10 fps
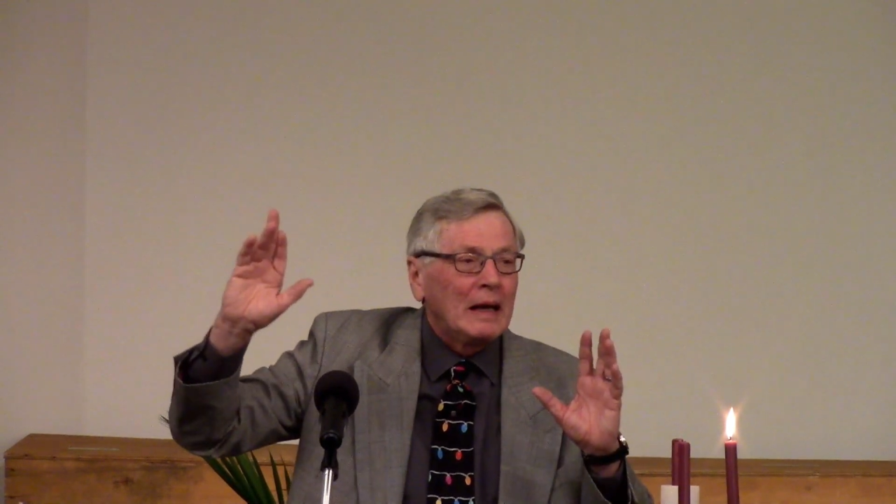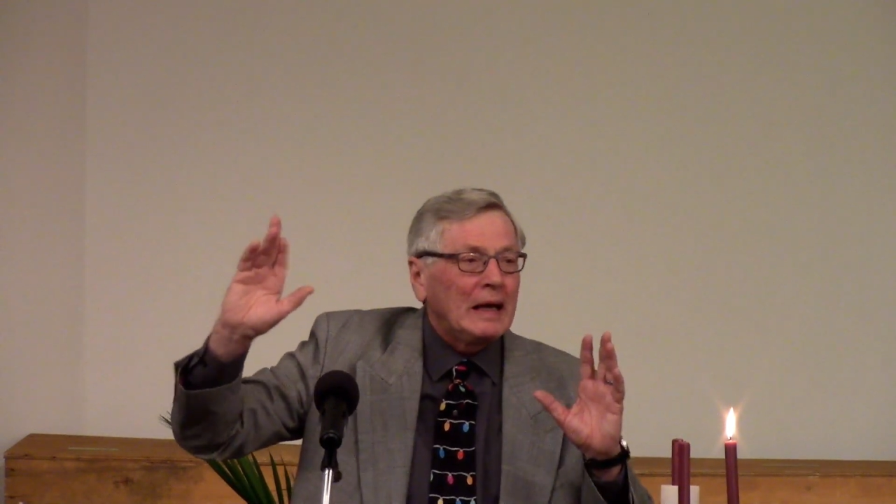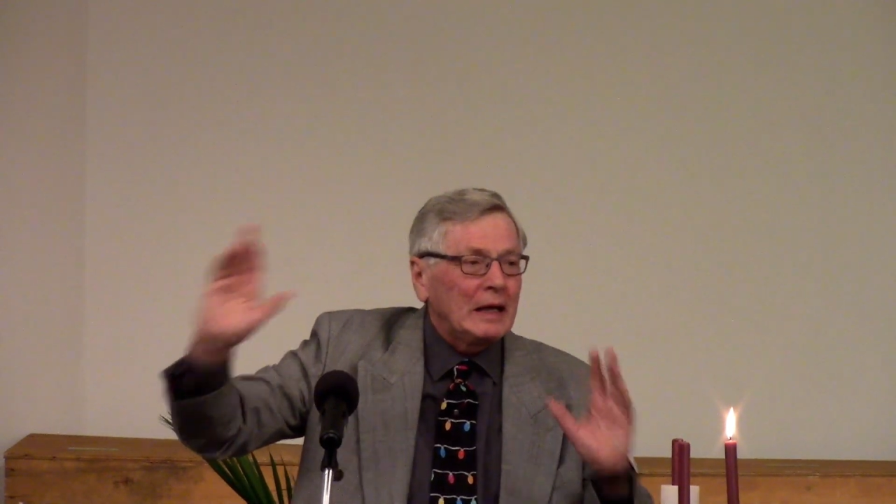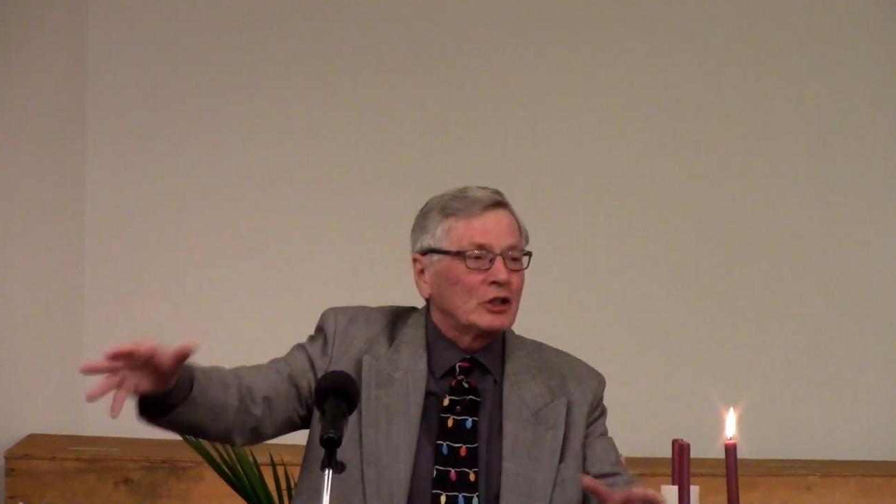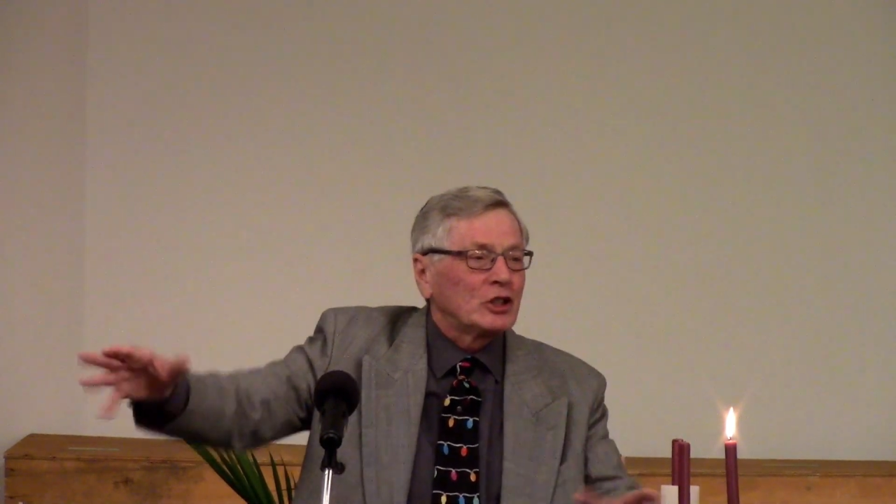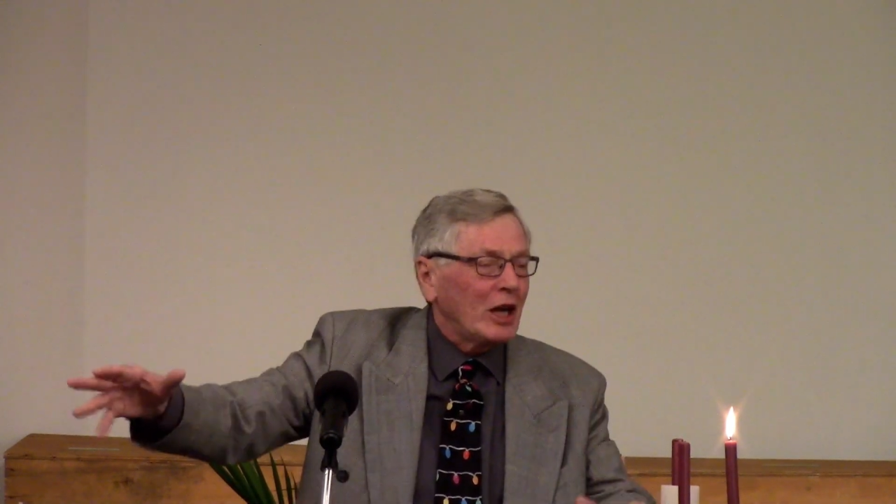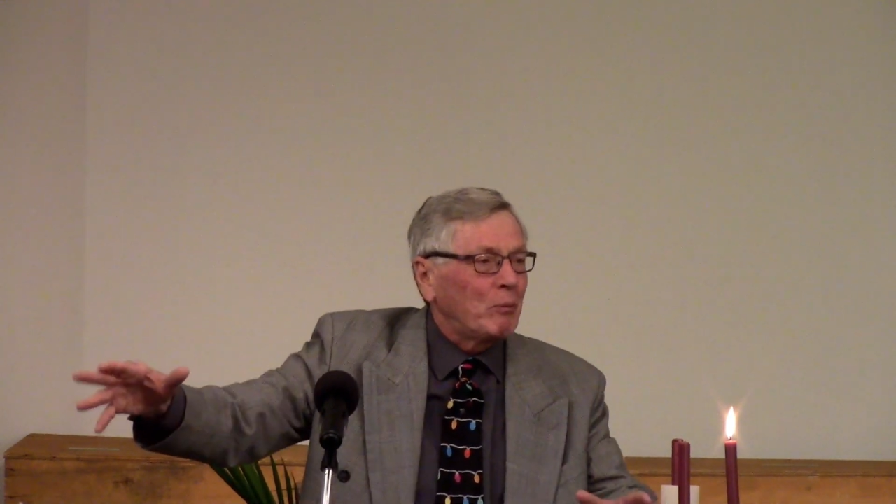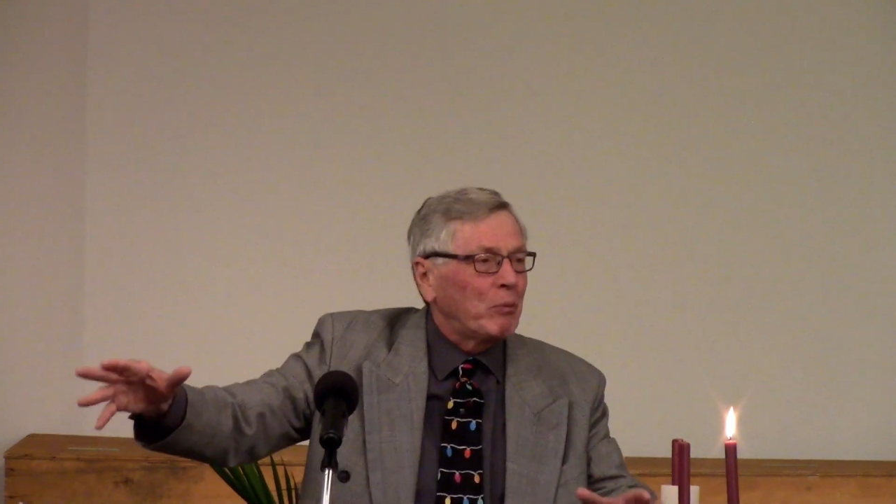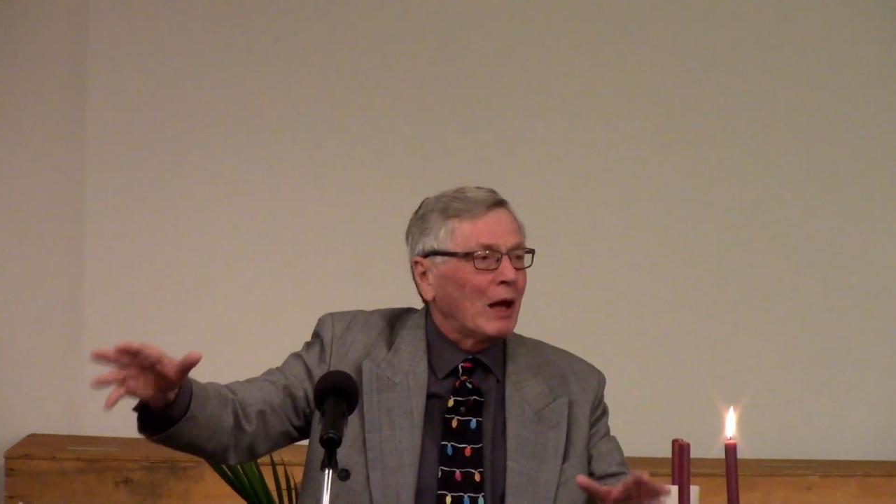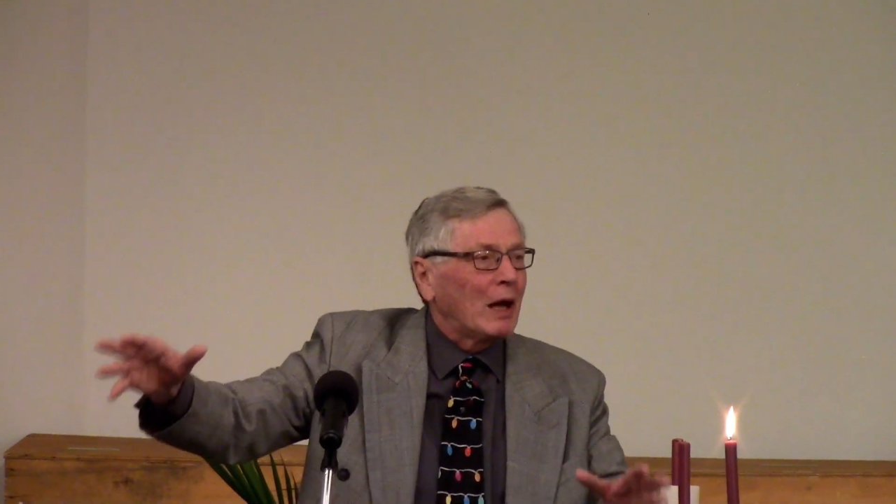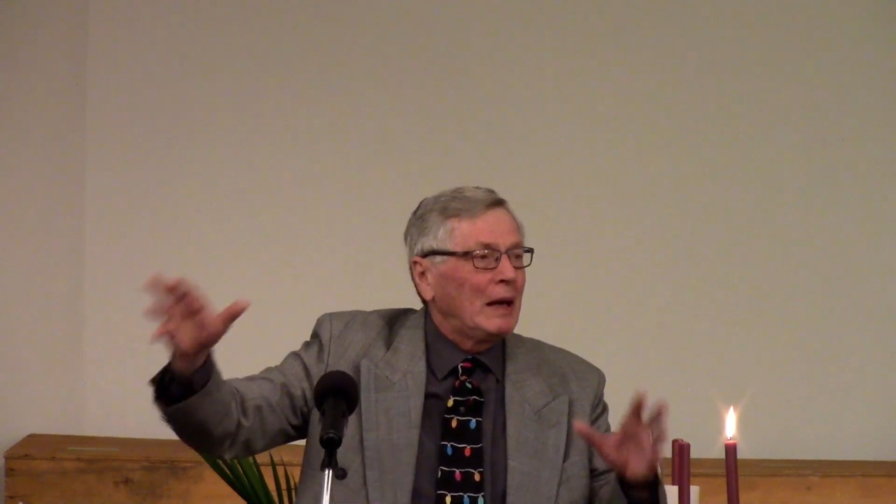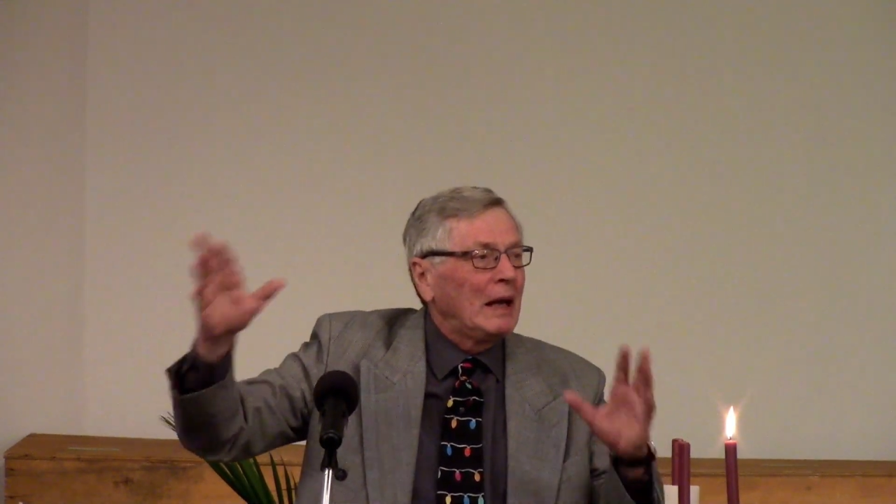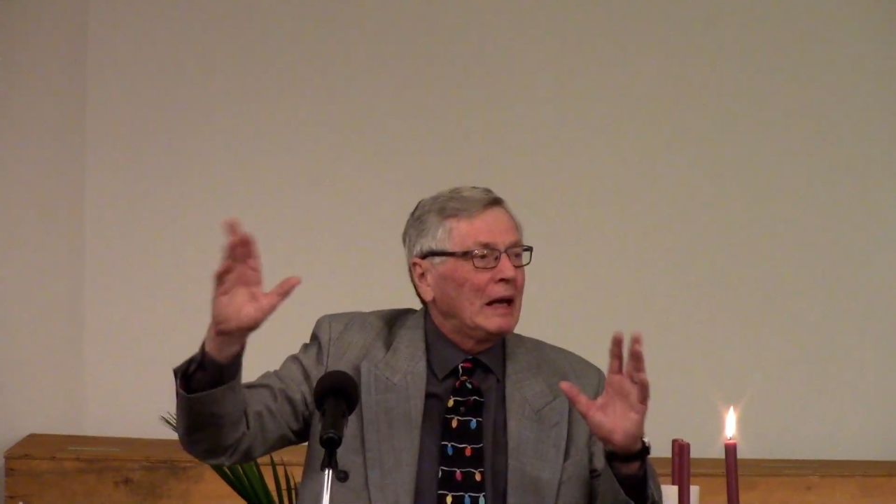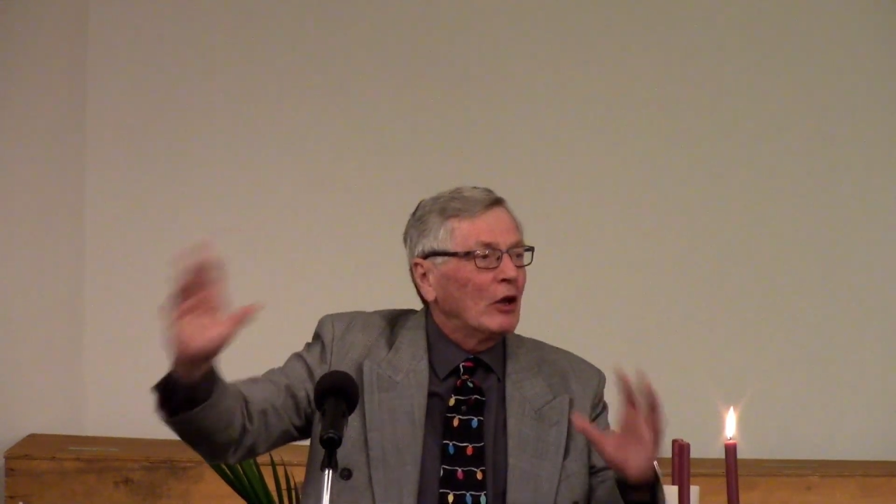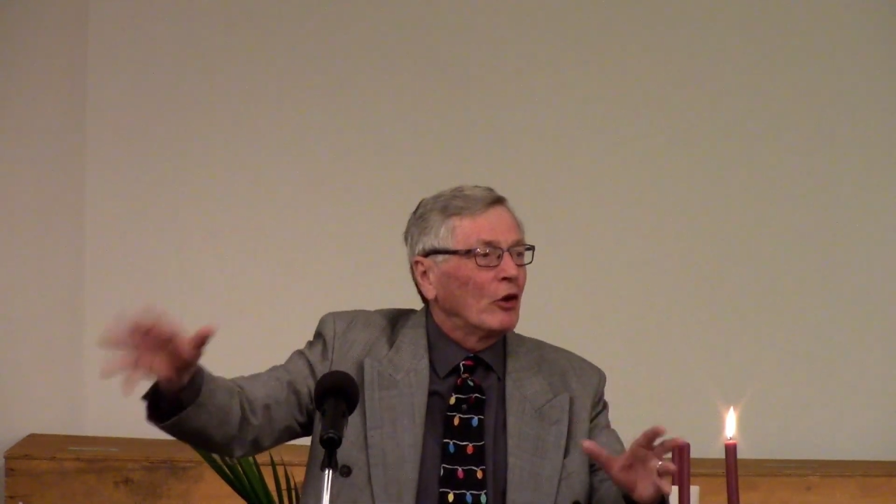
He shed blood. He'll